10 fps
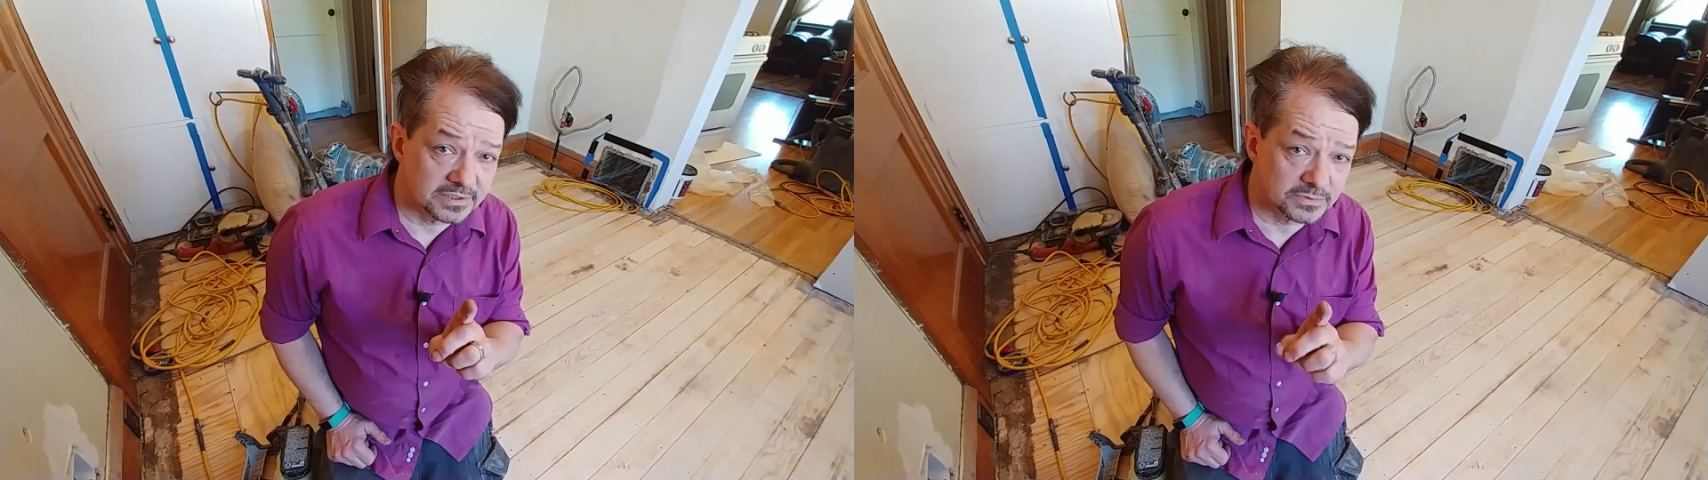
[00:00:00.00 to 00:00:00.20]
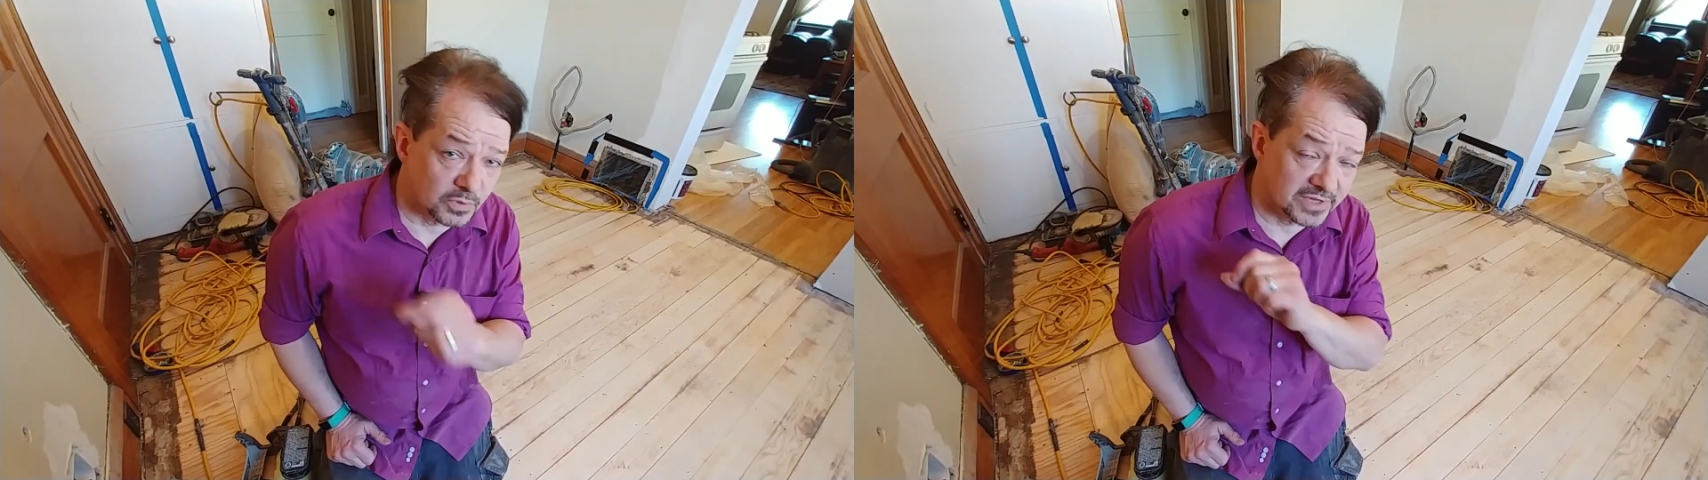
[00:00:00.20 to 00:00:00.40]

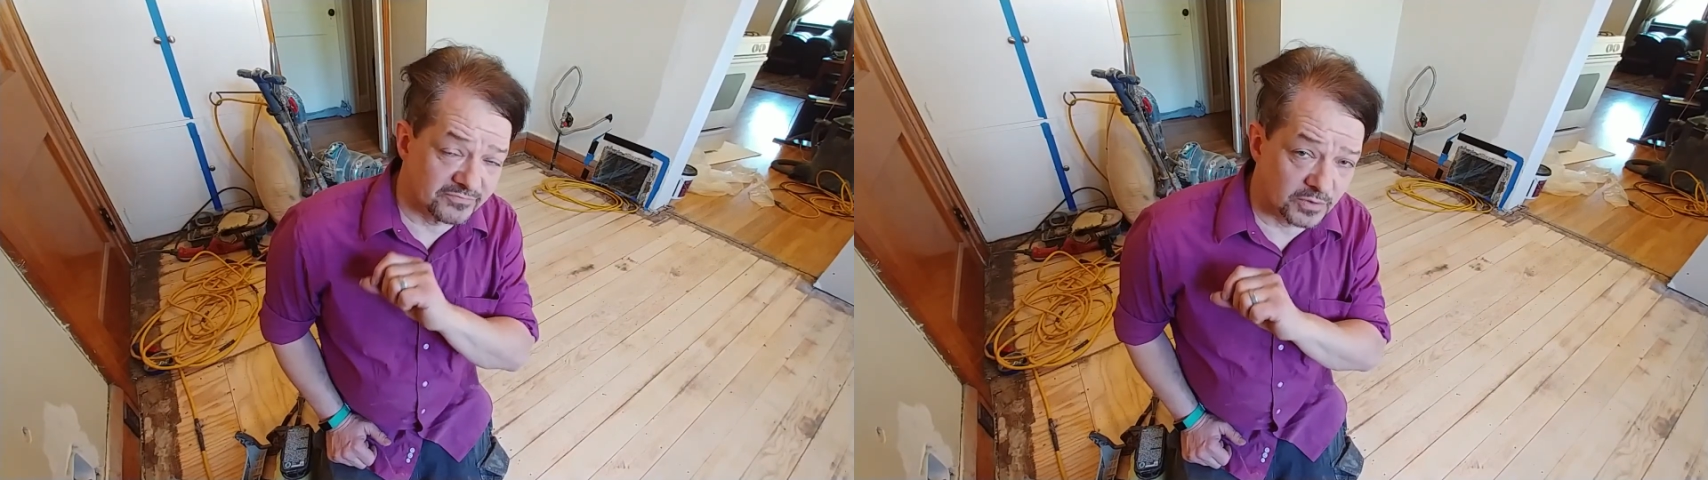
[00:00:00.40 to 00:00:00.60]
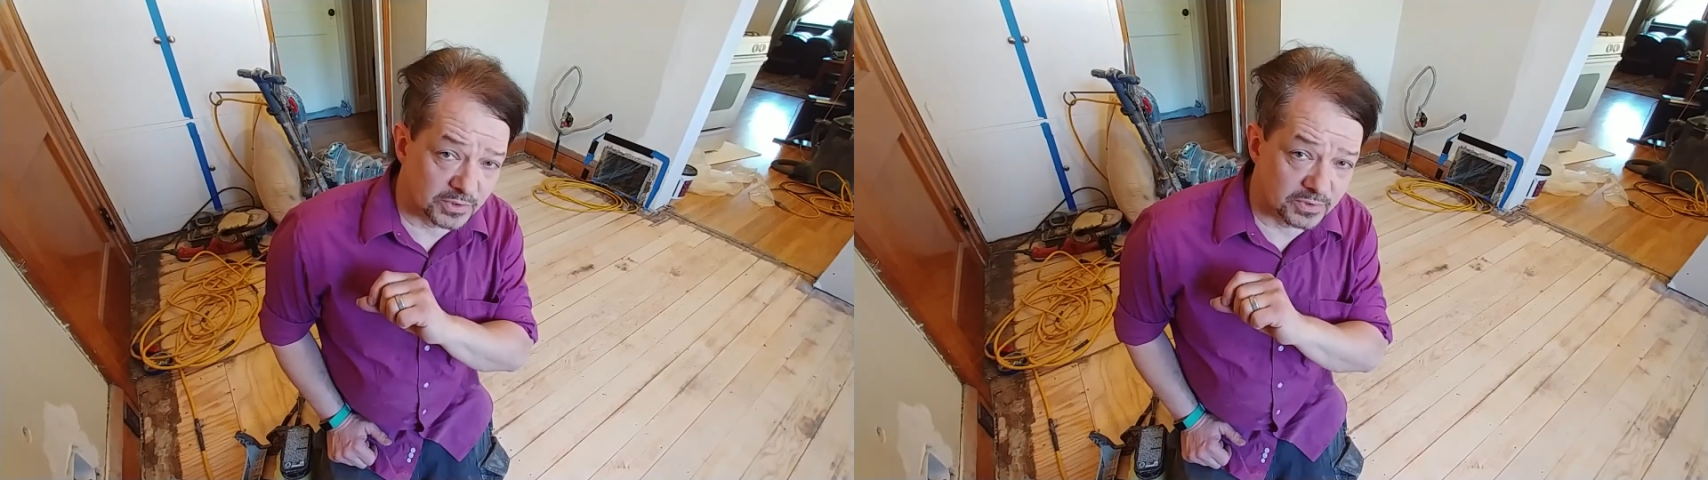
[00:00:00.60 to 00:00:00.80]

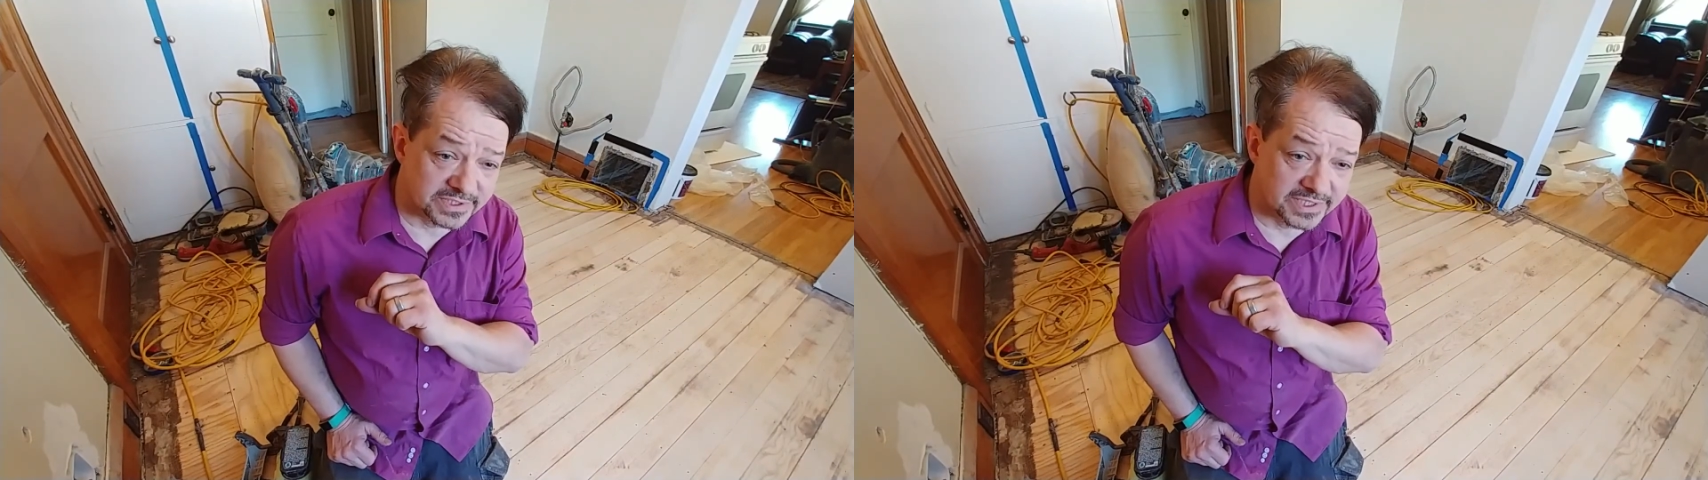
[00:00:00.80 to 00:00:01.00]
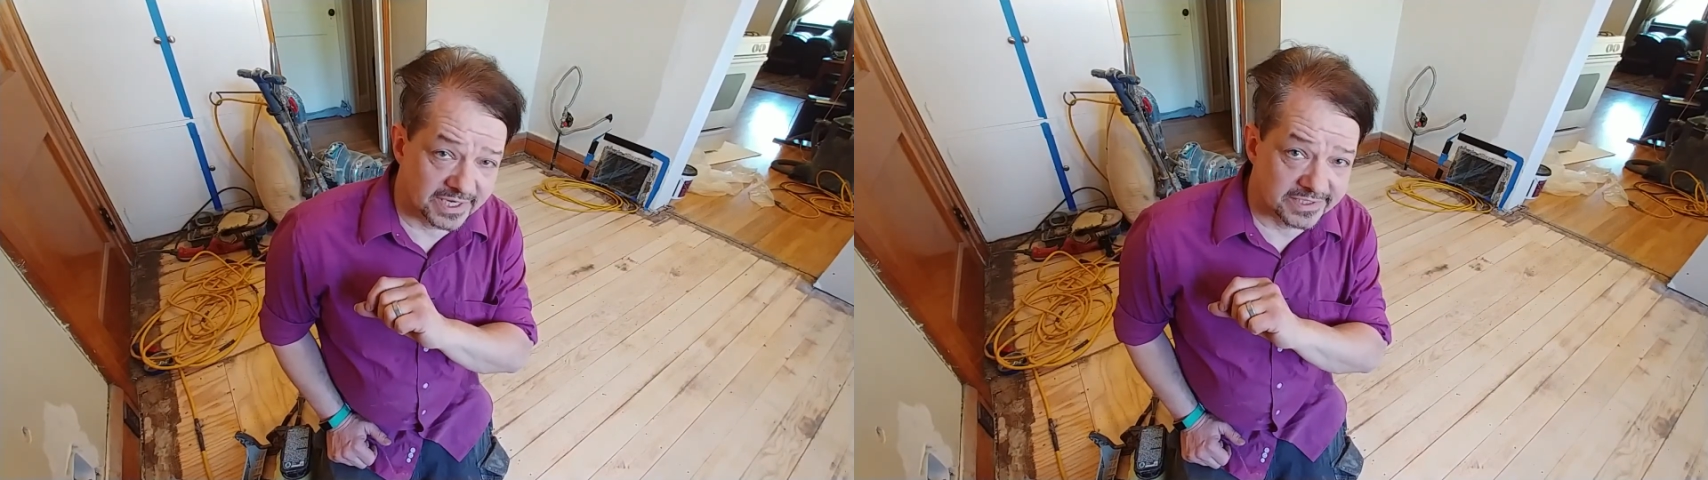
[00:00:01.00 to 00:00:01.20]
24 grit
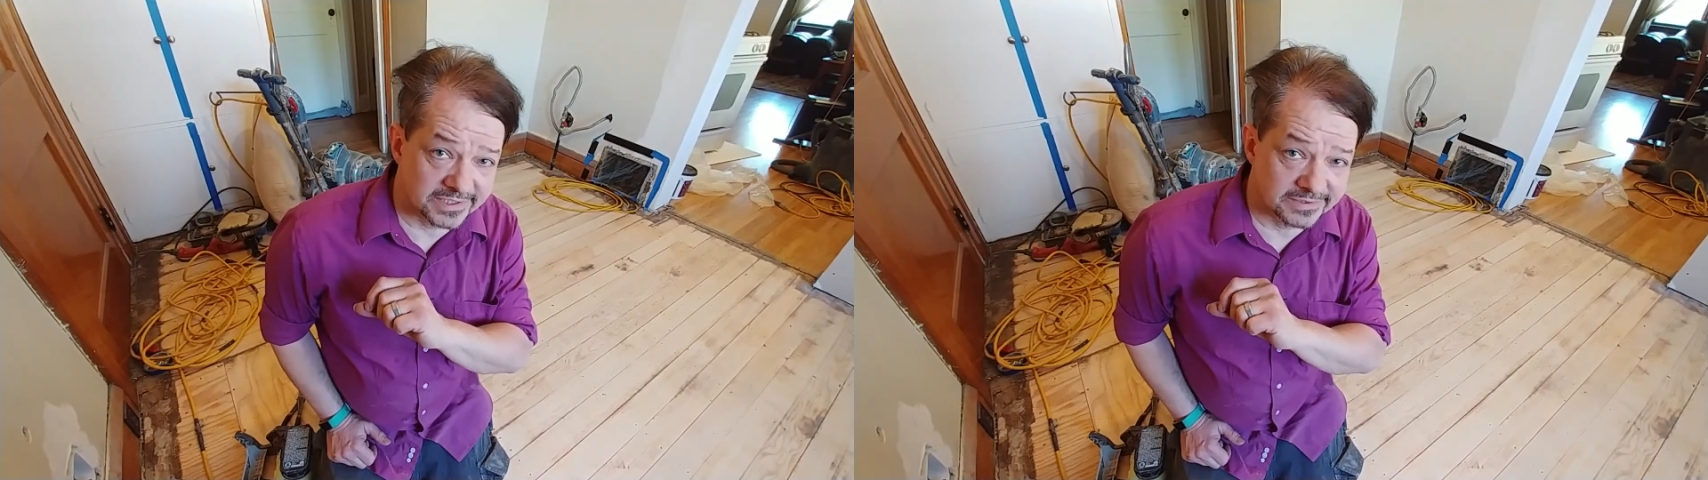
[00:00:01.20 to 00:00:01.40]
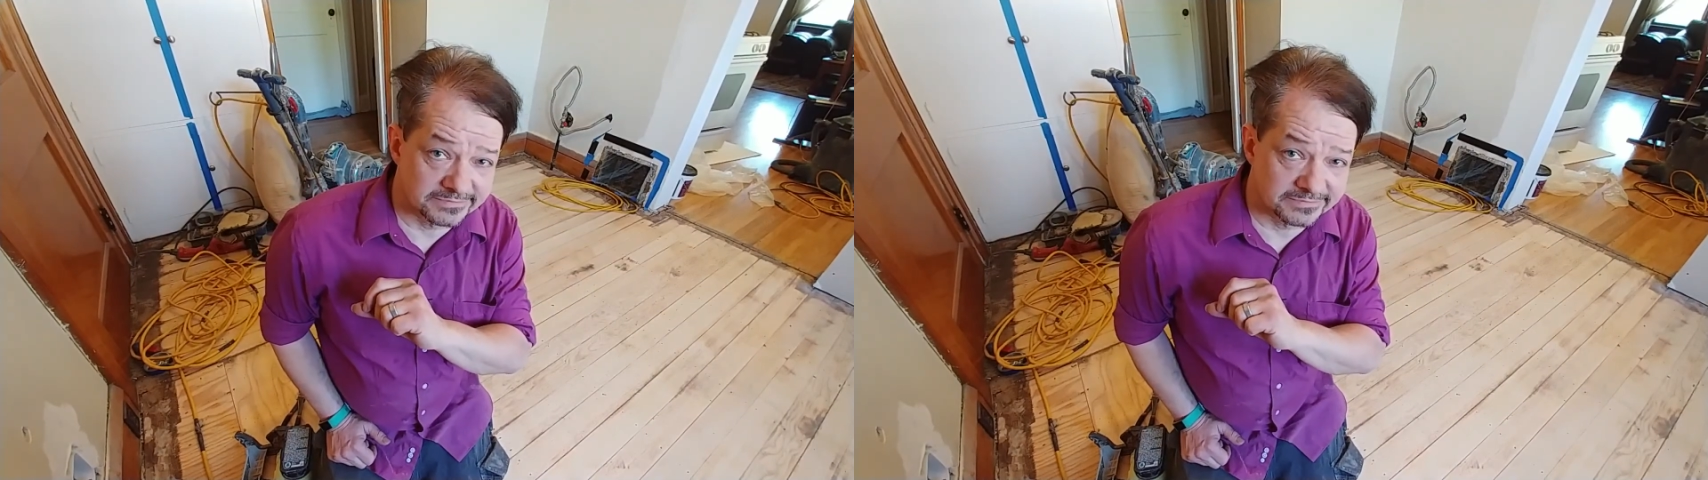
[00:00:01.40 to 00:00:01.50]
sanding.